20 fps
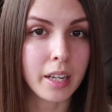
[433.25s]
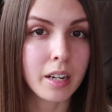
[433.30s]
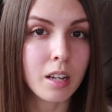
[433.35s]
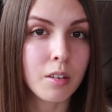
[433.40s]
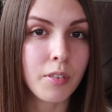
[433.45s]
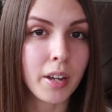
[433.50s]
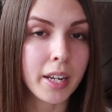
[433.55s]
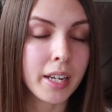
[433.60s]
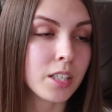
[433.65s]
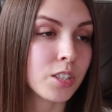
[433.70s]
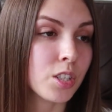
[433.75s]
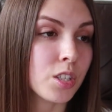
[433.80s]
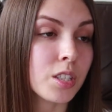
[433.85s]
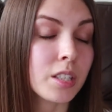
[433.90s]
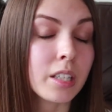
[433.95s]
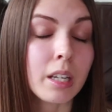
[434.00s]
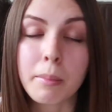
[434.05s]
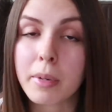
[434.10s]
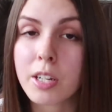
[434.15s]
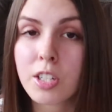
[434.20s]
and if I could
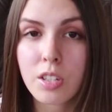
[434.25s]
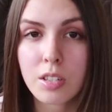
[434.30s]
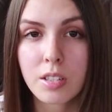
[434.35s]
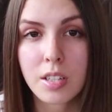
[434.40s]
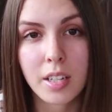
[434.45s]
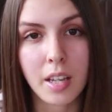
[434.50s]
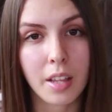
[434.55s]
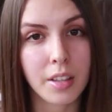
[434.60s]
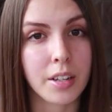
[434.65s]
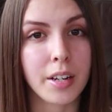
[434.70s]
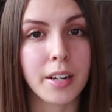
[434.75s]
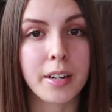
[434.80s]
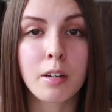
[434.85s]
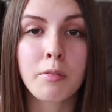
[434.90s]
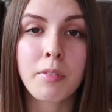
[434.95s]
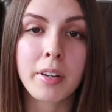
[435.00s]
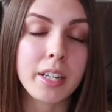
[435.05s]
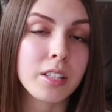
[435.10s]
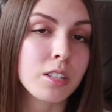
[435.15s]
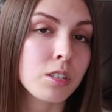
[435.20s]
just get my shit together, and
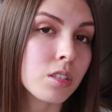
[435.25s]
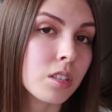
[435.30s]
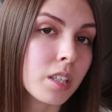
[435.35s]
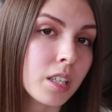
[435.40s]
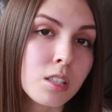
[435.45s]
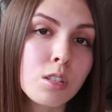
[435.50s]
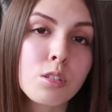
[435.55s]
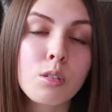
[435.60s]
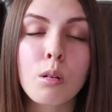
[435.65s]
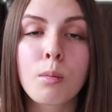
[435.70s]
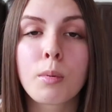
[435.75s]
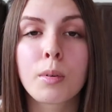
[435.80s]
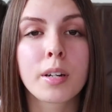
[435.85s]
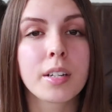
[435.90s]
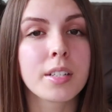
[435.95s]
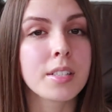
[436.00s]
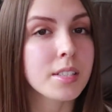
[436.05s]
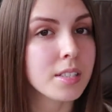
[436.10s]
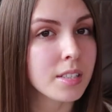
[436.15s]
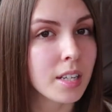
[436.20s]
if I could just get sober
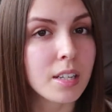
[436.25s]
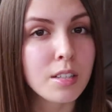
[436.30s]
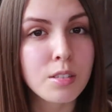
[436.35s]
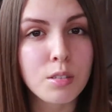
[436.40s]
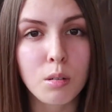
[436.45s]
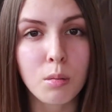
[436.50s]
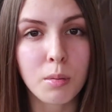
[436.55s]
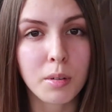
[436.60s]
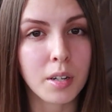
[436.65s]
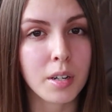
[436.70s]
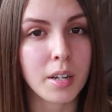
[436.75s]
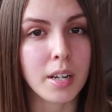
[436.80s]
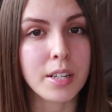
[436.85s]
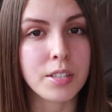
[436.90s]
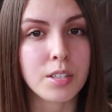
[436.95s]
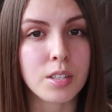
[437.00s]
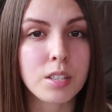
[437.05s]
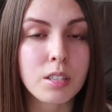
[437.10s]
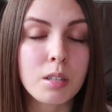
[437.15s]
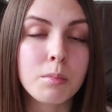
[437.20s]
and stay sober
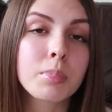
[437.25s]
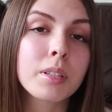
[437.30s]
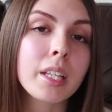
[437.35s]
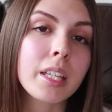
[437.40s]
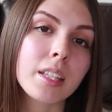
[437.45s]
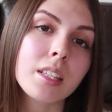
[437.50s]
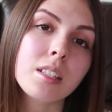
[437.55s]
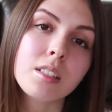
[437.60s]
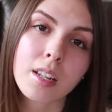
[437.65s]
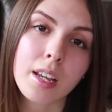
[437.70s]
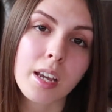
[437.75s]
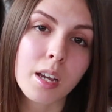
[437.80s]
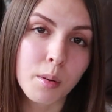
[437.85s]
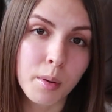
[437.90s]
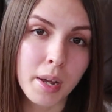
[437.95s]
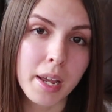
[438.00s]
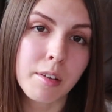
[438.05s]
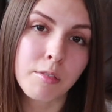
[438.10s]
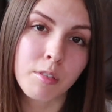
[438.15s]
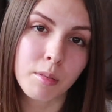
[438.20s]
and just completely stay
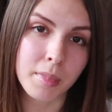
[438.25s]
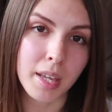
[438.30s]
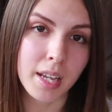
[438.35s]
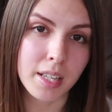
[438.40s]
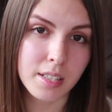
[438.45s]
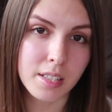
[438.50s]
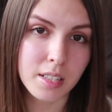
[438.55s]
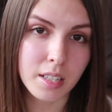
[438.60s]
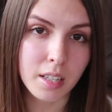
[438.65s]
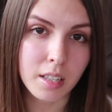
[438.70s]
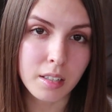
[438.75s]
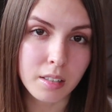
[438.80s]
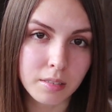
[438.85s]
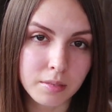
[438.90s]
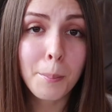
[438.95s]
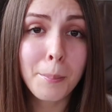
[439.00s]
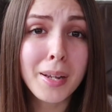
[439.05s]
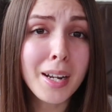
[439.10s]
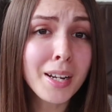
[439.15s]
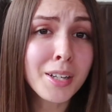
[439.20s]
away from that scene.
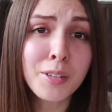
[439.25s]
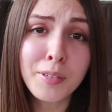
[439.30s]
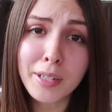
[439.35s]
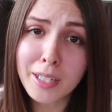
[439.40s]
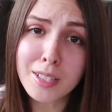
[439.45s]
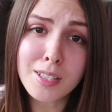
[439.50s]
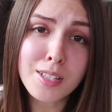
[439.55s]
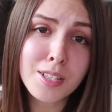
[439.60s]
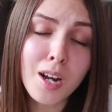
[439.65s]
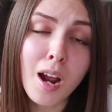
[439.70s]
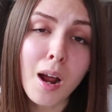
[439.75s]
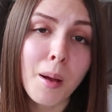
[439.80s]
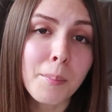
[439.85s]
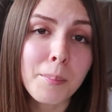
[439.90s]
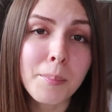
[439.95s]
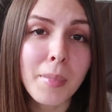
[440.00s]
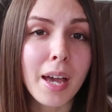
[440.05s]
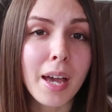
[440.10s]
But I knew I couldn't stop.